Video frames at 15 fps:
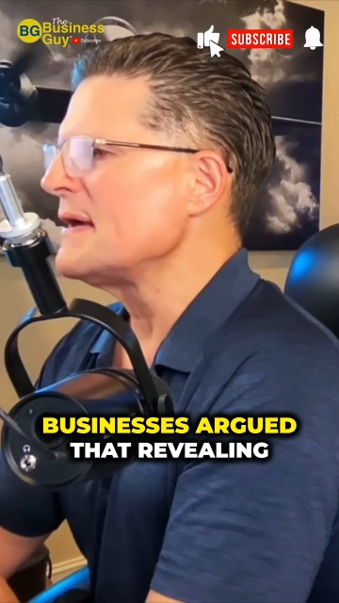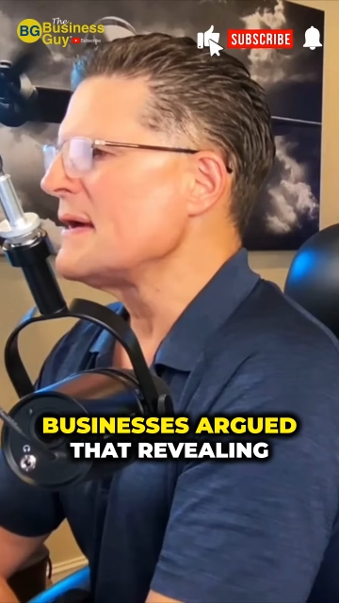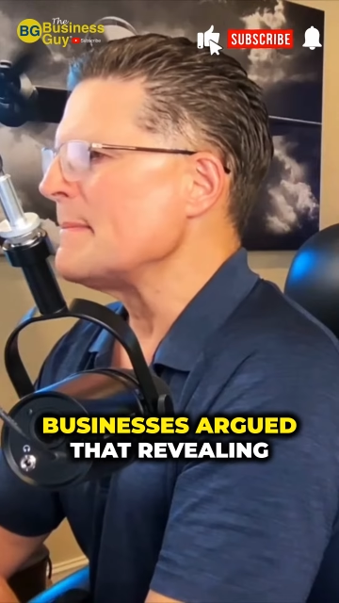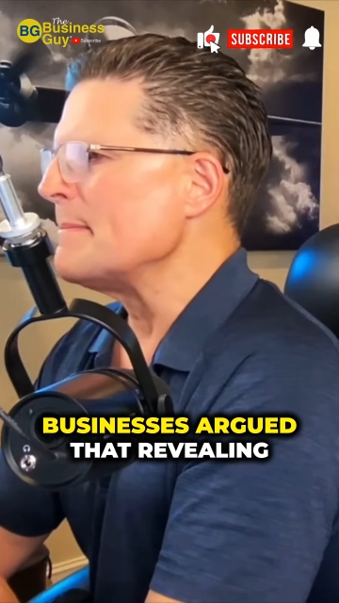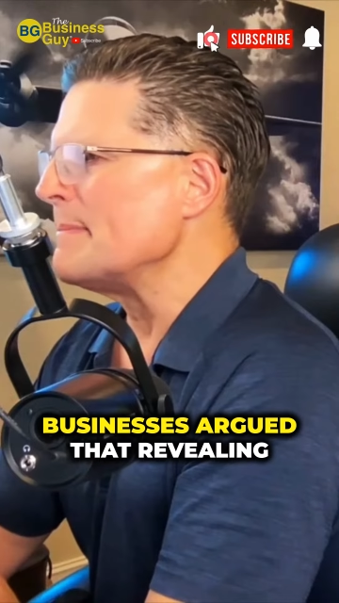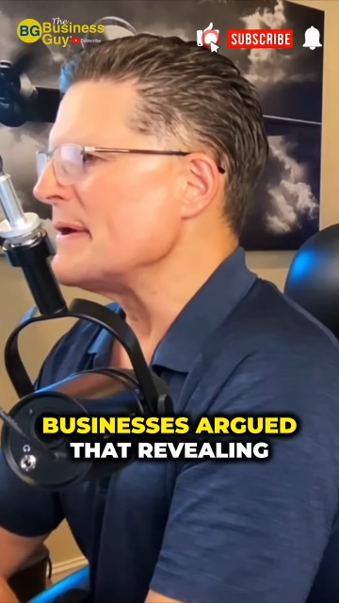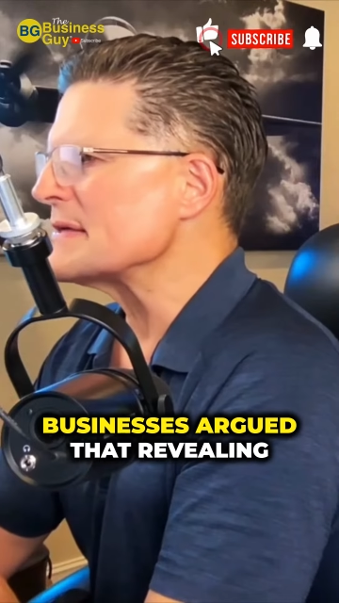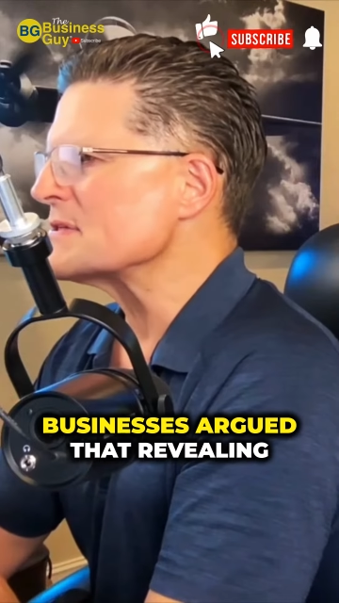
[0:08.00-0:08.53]

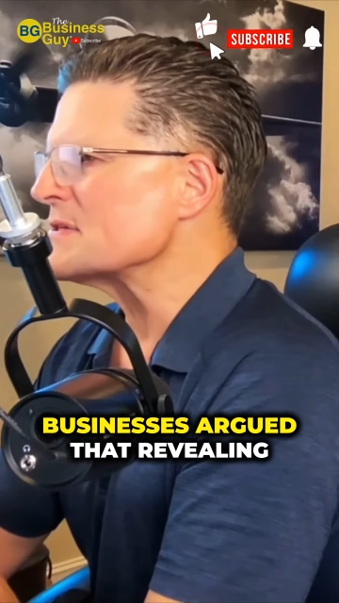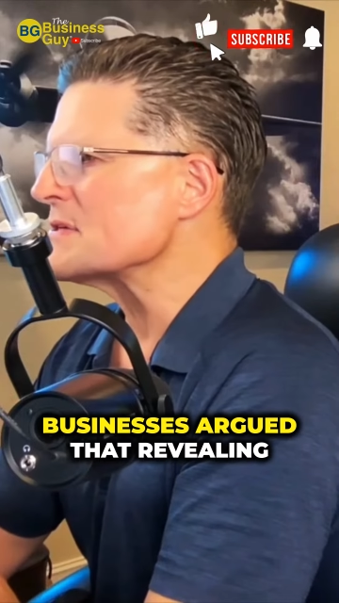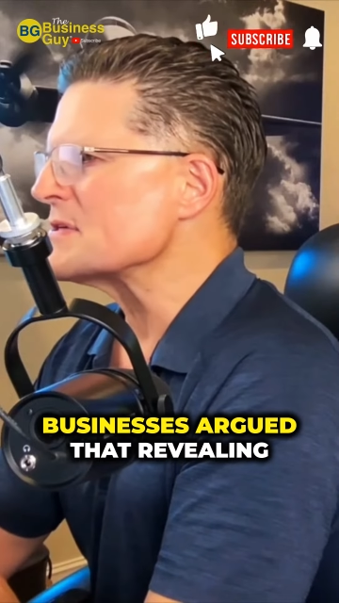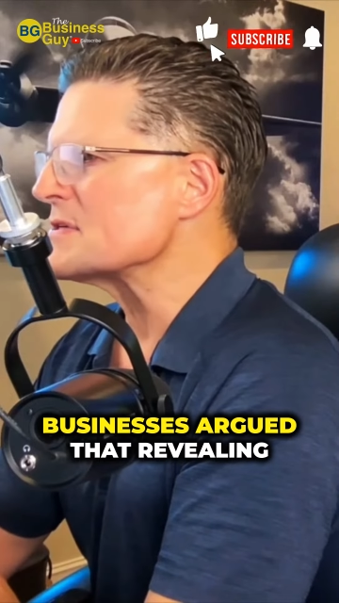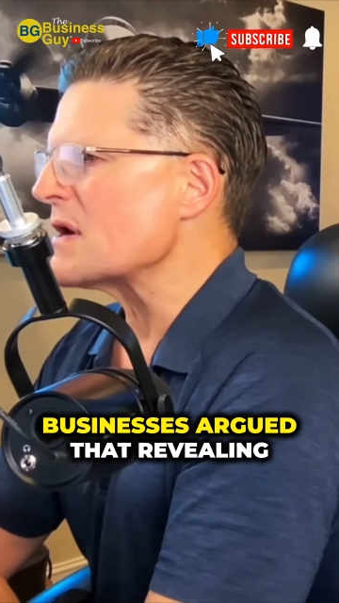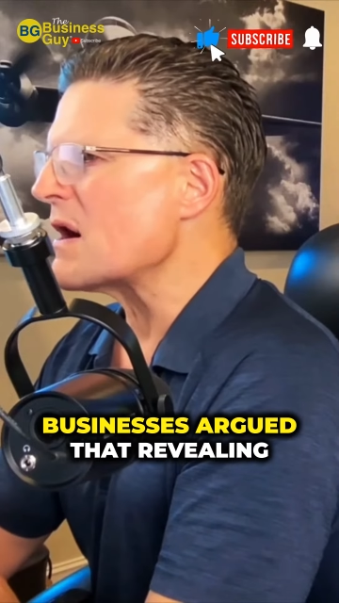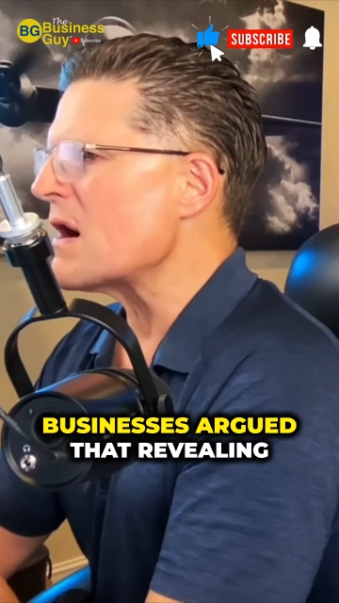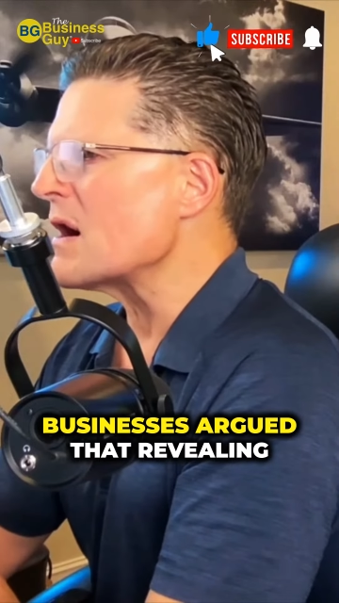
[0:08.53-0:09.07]

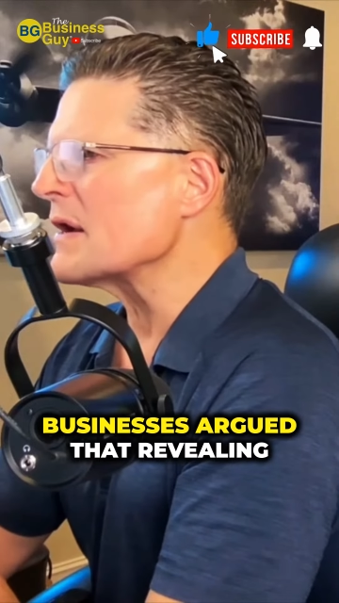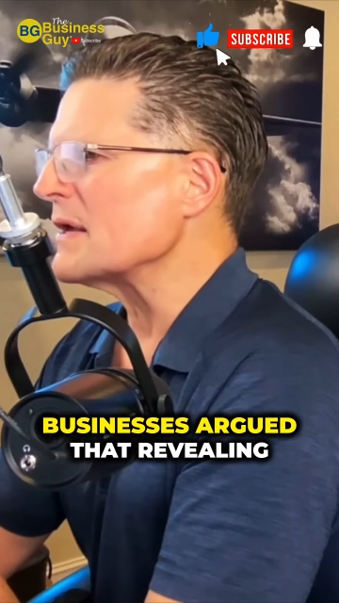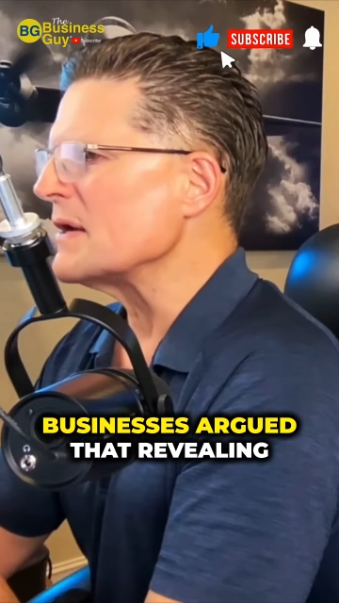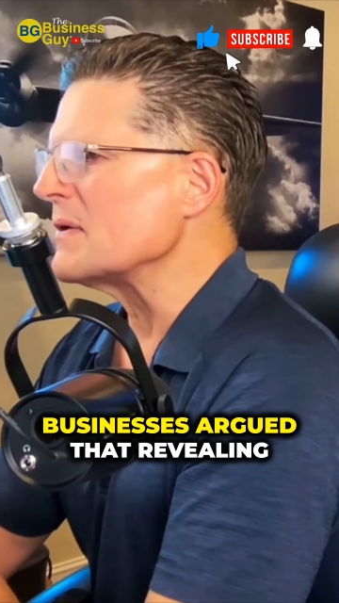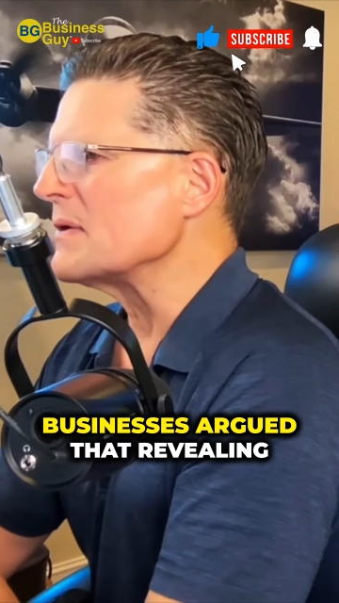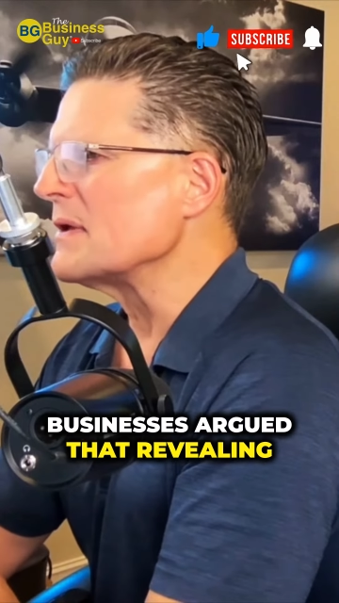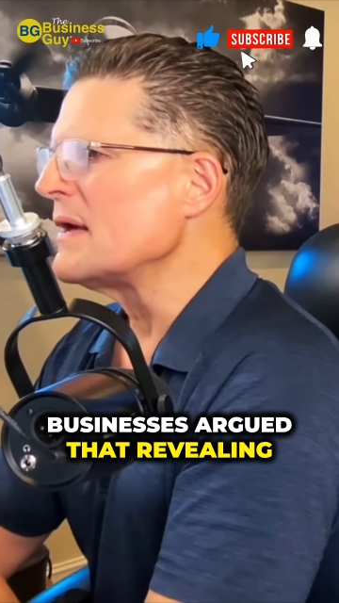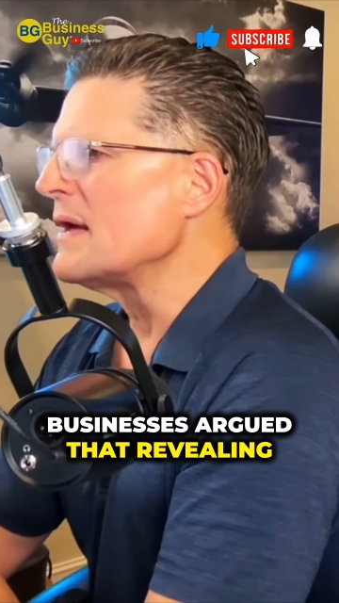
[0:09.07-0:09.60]
Businesses
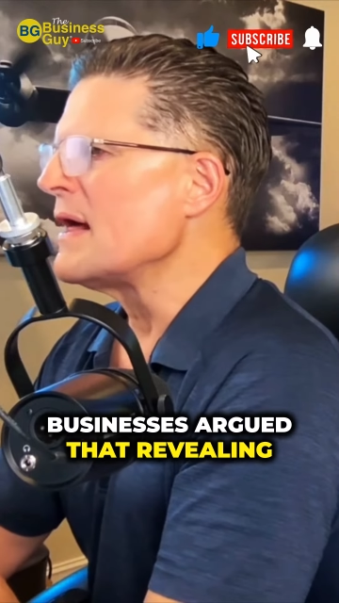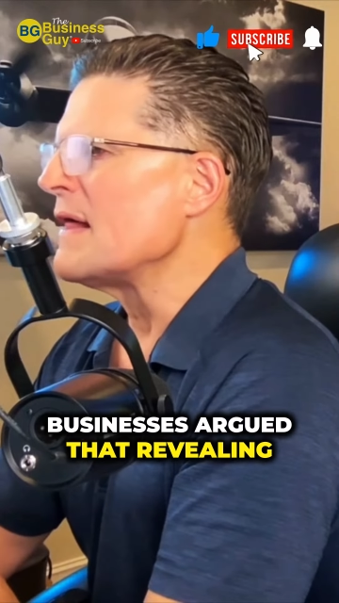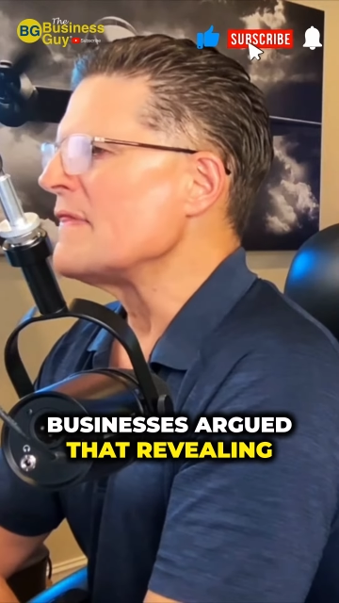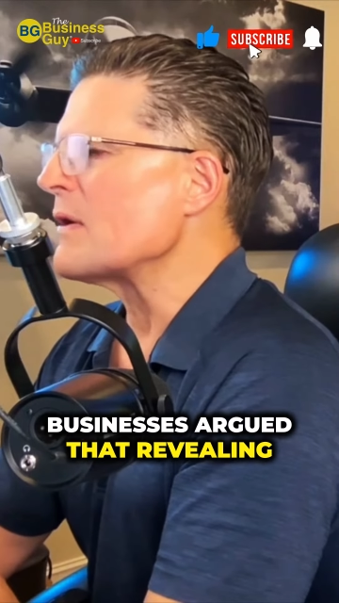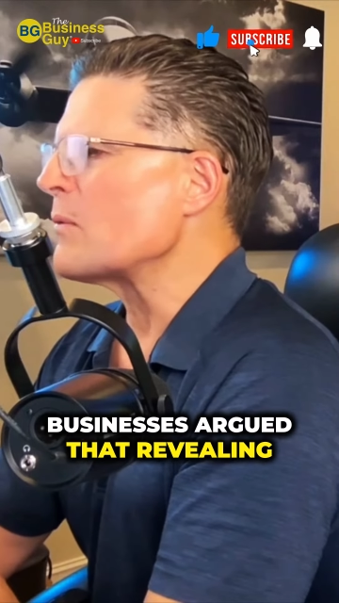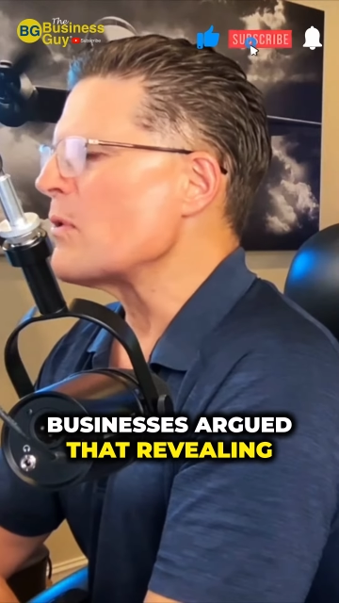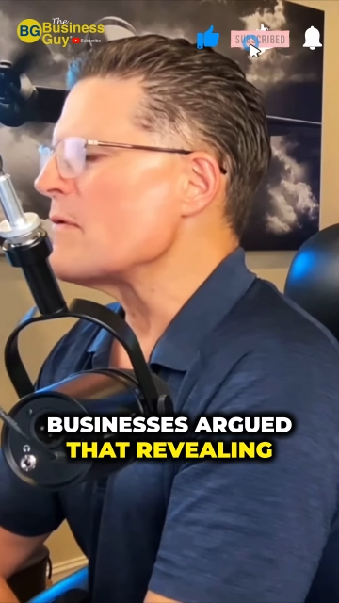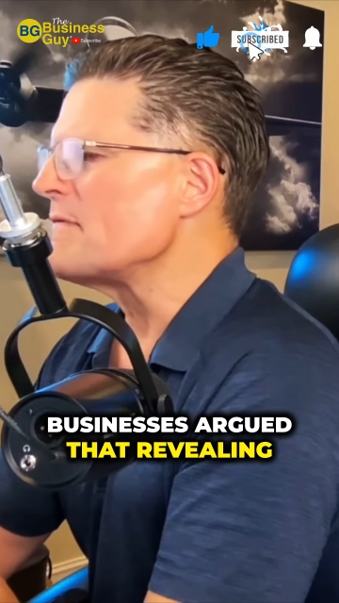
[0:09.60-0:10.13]
argued
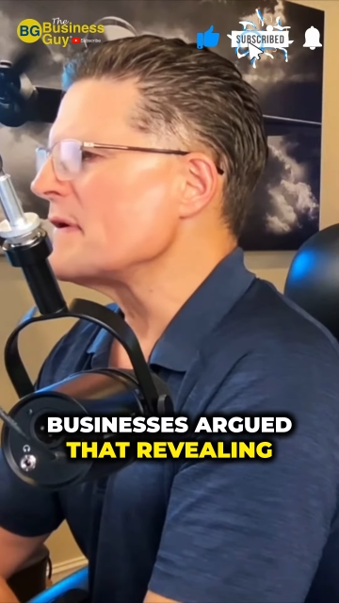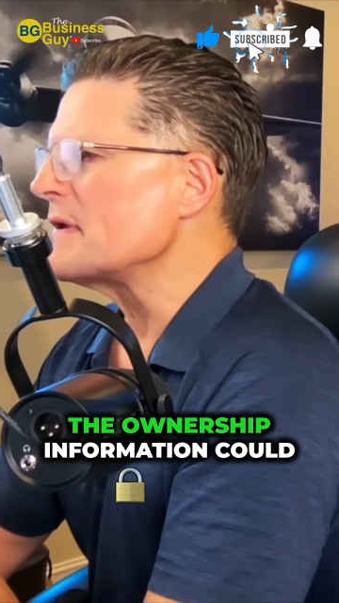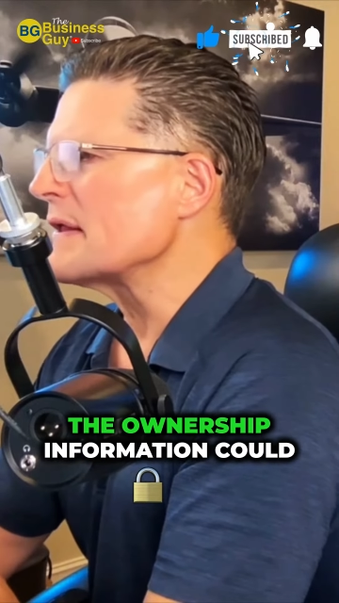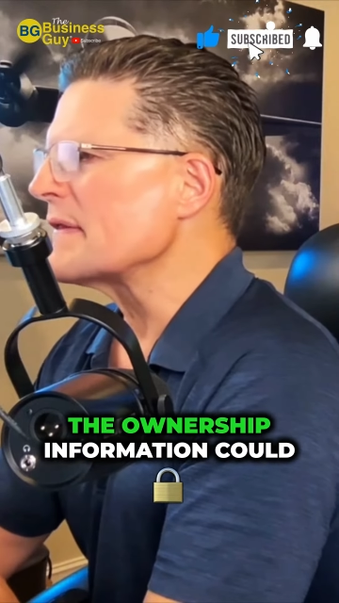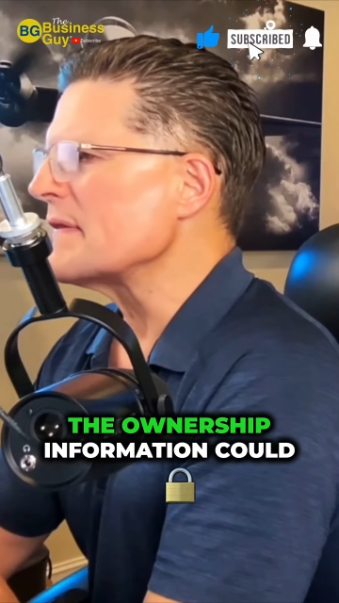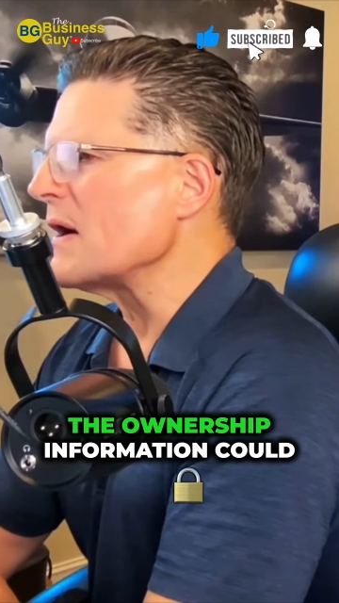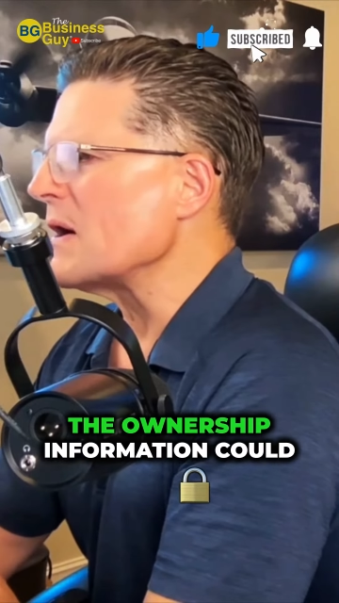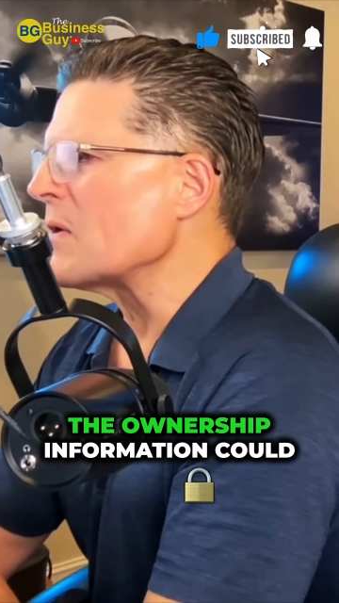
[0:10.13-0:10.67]
that revealing the